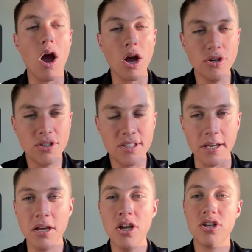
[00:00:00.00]

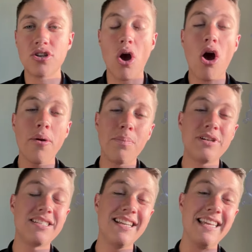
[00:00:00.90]
hosting. So I
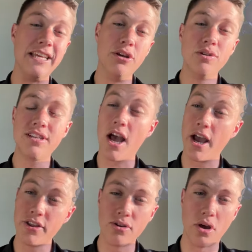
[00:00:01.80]
personally use
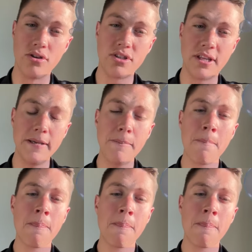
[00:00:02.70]
A2 Hosting